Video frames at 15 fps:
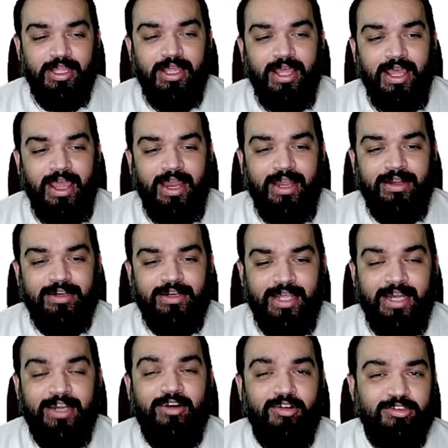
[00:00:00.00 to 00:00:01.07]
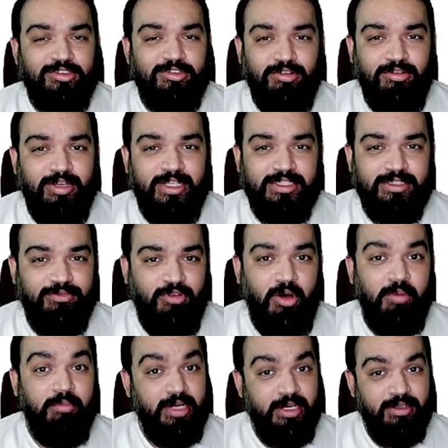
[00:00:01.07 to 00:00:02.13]
and tally.so is a
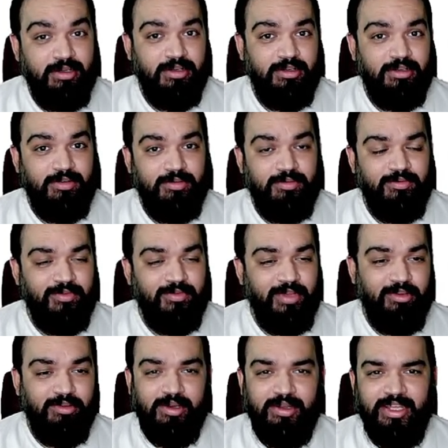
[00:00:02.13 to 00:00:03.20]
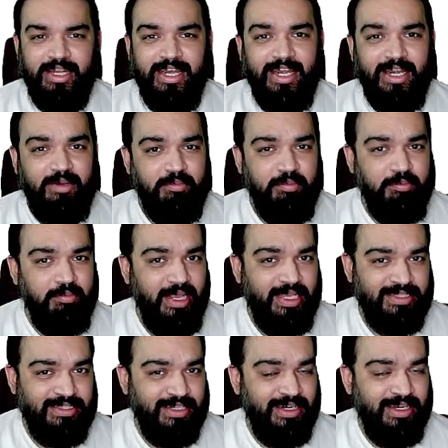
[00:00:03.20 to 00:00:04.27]
form builder where you can create
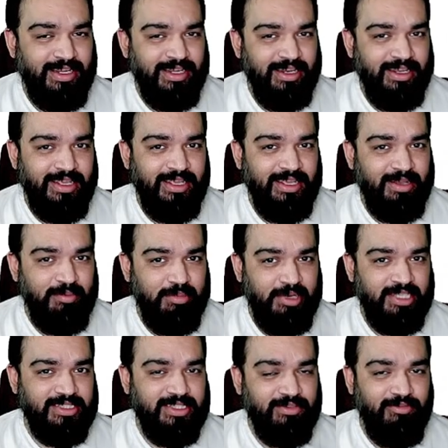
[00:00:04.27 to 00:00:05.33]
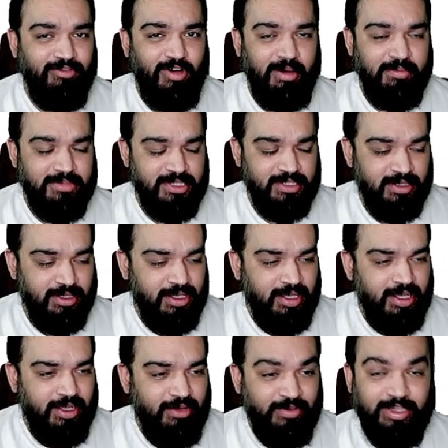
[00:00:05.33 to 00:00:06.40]
aesthetically pleasing forms
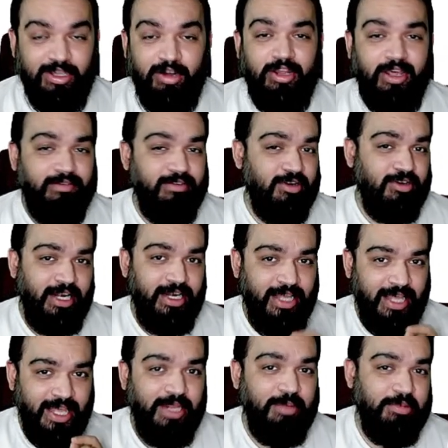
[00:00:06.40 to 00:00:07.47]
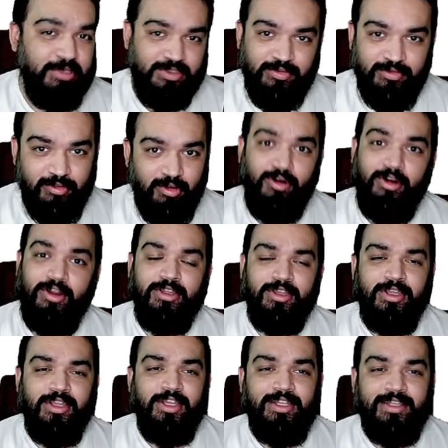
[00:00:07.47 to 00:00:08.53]
without having to write any piece of code.
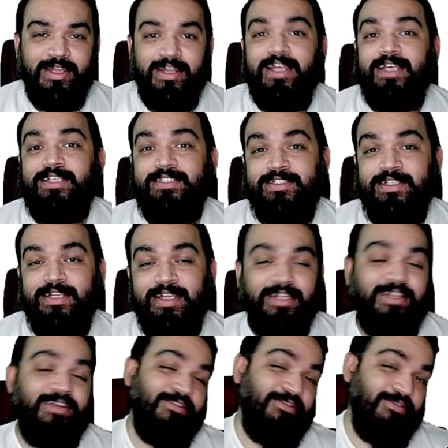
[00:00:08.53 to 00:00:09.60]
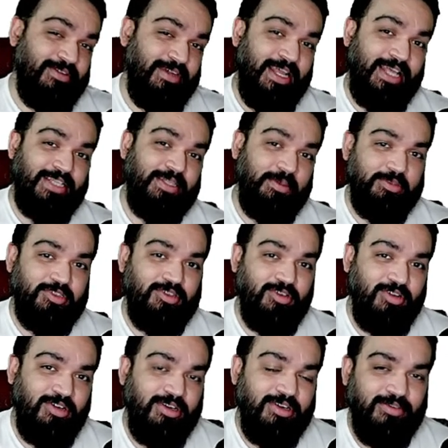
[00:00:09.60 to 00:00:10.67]
The last in the last episode
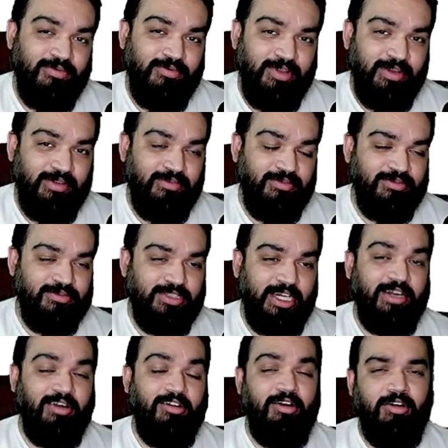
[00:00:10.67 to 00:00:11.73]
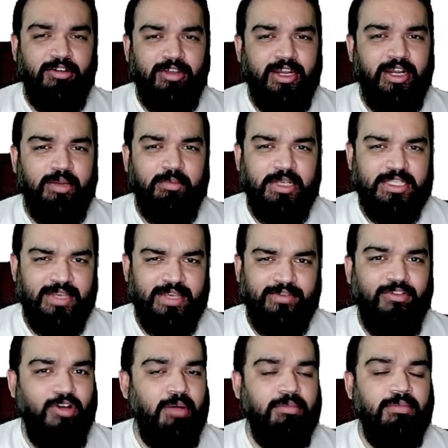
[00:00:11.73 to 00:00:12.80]
we have checked out how to create a basic
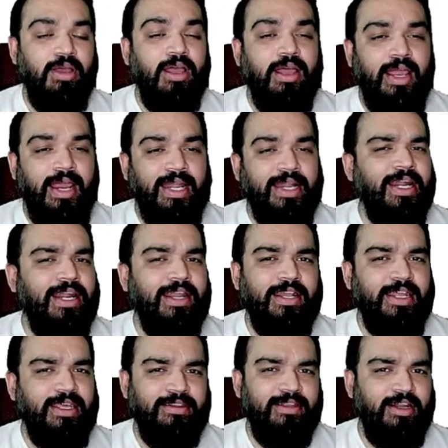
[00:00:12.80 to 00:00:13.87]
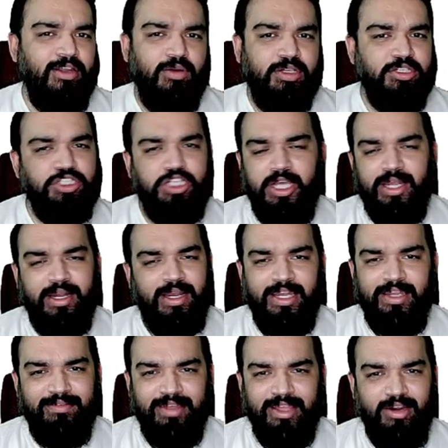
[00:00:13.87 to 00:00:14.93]
form and get a link that you can share
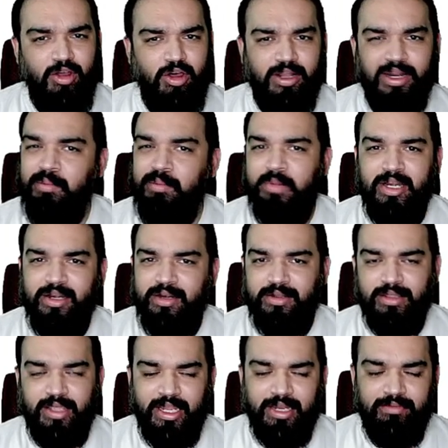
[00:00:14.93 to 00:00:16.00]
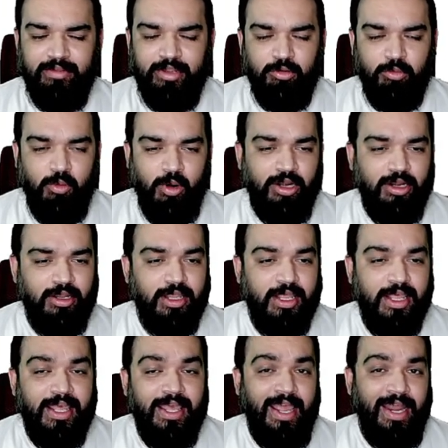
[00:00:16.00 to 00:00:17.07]
anywhere or embed it anywhere you want.
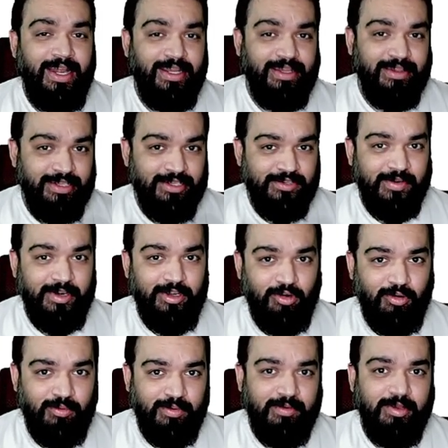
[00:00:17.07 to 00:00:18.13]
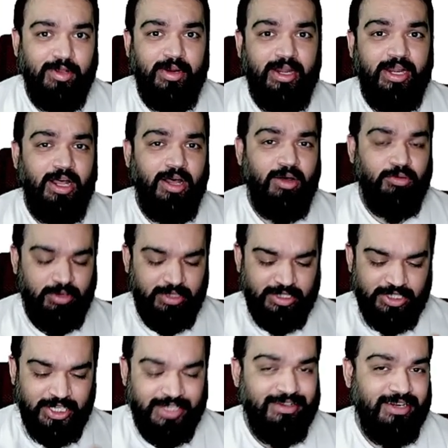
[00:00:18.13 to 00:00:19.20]
And in this video, we will look at how you can
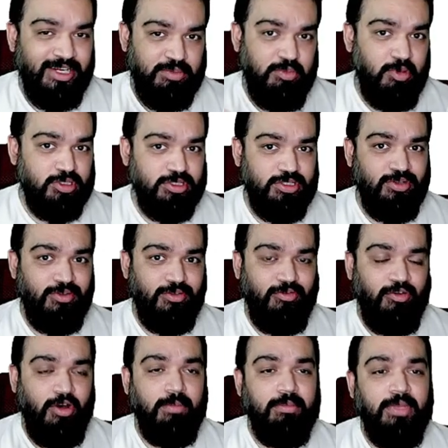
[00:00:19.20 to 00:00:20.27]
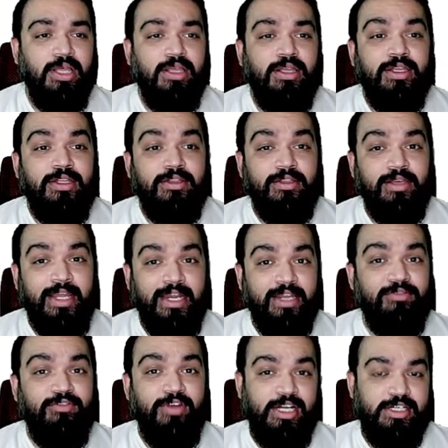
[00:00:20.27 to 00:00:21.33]
check the responses of the form, the hidden
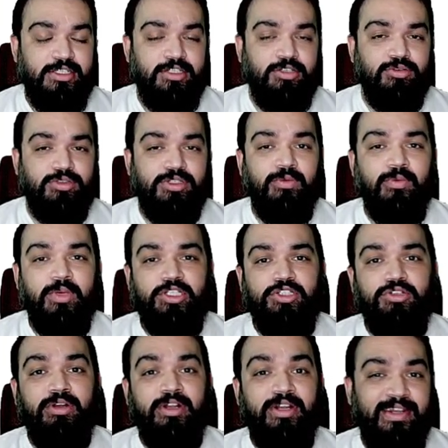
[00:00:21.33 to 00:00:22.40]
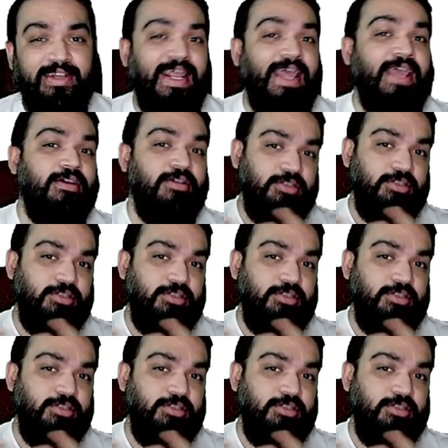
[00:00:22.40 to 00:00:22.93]
fields using which you can track